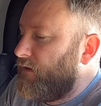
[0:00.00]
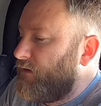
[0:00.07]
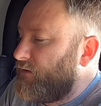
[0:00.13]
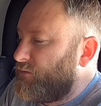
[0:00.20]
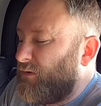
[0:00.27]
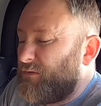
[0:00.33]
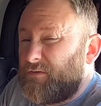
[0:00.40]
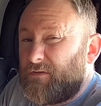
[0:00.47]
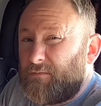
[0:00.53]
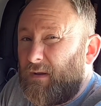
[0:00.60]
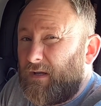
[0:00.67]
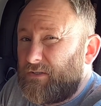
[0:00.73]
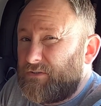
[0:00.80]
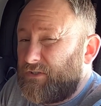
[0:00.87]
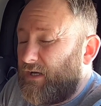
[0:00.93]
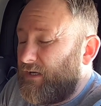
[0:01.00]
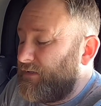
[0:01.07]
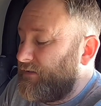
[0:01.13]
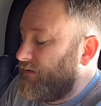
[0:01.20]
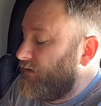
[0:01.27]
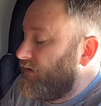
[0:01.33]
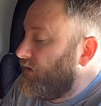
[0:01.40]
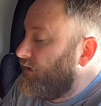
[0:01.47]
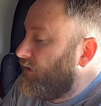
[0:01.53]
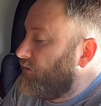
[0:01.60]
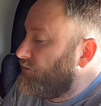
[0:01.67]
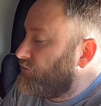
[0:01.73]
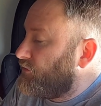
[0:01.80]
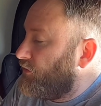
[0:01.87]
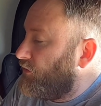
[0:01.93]
So actually it's a bag of shite.
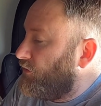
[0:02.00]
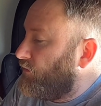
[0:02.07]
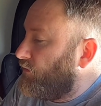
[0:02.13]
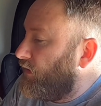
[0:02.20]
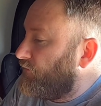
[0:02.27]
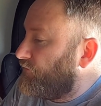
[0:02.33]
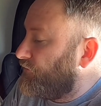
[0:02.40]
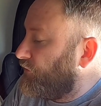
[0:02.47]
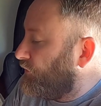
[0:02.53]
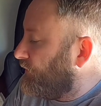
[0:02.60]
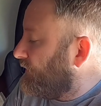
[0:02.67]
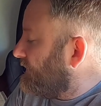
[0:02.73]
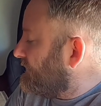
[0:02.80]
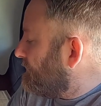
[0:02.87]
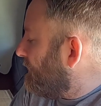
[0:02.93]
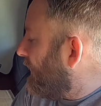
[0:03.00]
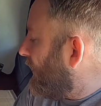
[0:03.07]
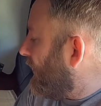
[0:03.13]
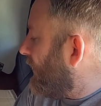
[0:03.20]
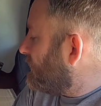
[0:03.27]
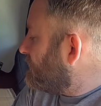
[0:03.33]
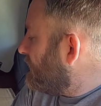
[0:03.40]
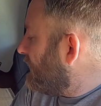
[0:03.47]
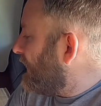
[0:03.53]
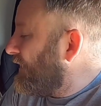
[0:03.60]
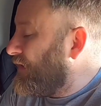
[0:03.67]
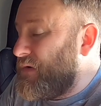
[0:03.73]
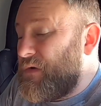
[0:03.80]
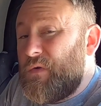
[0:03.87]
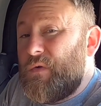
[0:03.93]
So what I've done is bought a
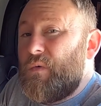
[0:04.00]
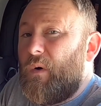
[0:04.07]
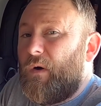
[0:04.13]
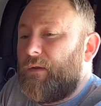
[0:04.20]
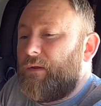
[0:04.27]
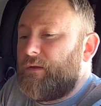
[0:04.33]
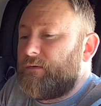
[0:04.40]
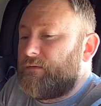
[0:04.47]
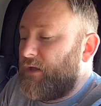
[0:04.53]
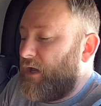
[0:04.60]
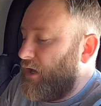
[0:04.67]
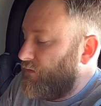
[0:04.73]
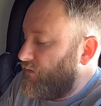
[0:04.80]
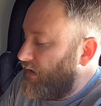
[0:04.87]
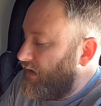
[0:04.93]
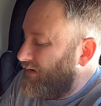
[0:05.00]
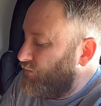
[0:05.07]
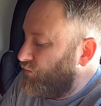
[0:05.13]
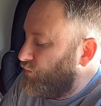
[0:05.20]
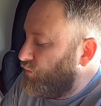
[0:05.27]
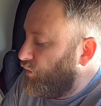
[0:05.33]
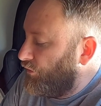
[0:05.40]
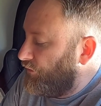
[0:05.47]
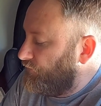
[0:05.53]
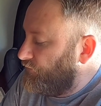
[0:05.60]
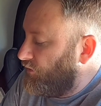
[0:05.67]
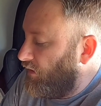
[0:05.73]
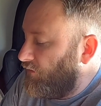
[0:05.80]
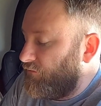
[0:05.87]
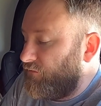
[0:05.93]
new one. Now I would have
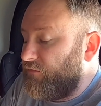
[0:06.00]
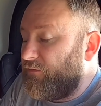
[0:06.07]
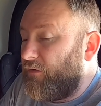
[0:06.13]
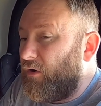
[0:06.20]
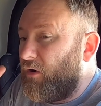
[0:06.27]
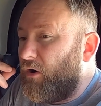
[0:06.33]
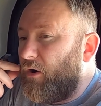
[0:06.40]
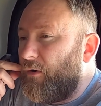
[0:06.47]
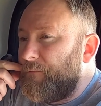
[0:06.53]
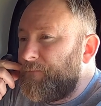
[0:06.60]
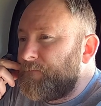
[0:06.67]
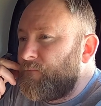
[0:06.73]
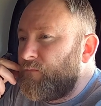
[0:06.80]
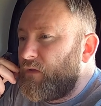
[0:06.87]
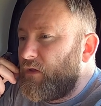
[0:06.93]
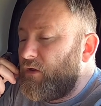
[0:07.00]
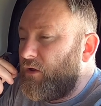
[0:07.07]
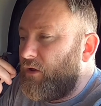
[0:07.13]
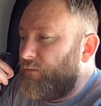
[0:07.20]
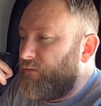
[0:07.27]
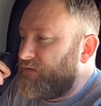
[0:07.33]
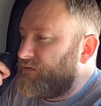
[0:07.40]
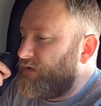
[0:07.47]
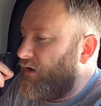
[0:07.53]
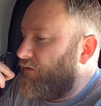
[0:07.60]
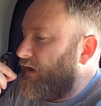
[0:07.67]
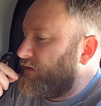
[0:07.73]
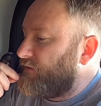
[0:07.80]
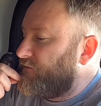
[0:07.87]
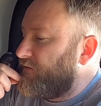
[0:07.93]
gone for the
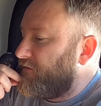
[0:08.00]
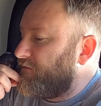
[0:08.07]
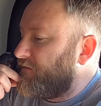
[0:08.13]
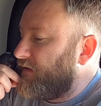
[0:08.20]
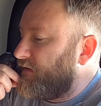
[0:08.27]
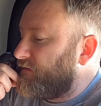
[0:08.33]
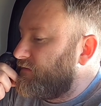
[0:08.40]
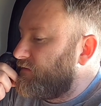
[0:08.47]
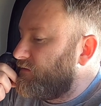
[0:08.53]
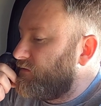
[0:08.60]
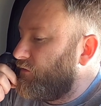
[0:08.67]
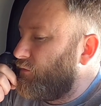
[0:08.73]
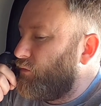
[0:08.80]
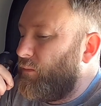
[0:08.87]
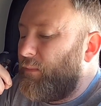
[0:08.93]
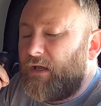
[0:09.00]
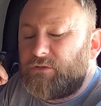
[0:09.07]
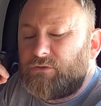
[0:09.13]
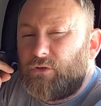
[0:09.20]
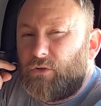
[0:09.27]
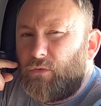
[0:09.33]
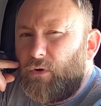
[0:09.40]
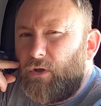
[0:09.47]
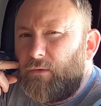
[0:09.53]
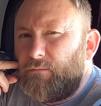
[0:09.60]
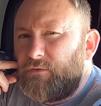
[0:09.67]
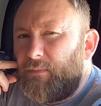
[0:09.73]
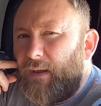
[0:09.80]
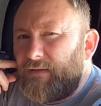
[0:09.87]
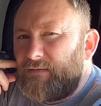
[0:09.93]
CRX50s, you know, the Webasto
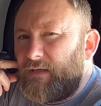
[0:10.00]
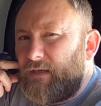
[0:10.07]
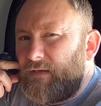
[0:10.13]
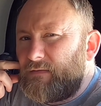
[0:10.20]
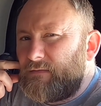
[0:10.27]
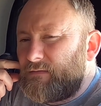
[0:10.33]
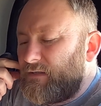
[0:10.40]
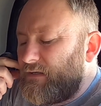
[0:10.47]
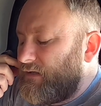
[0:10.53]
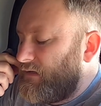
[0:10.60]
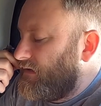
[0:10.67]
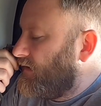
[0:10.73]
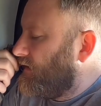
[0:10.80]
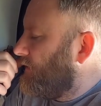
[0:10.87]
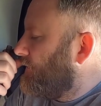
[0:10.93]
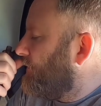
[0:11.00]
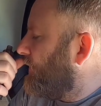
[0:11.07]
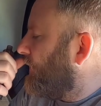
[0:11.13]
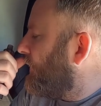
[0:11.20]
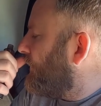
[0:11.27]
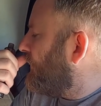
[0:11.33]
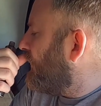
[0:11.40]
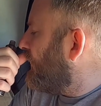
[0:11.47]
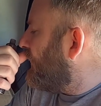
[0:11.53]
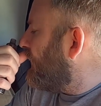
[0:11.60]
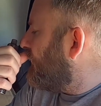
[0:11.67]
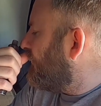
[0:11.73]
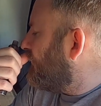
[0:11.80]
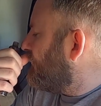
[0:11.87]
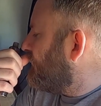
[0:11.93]
Dometics, but
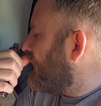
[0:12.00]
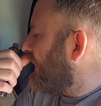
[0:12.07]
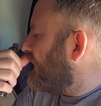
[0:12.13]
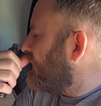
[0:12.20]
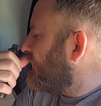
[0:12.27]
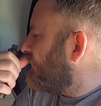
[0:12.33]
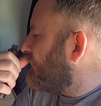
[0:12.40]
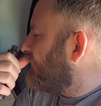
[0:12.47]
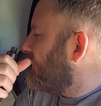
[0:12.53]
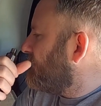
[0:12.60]
I ended up,